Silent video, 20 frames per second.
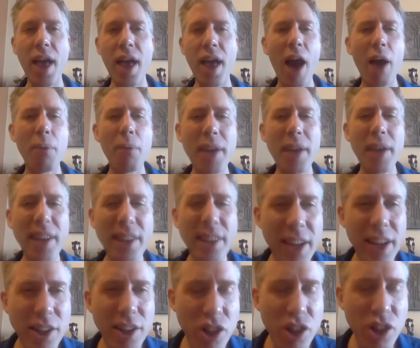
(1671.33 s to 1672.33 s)
How many
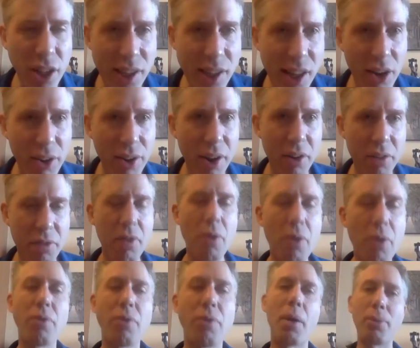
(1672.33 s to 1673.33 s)
digits are in a
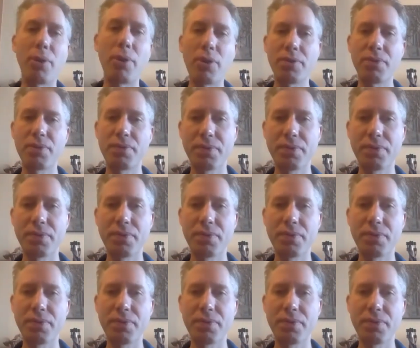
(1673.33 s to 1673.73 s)
phone number?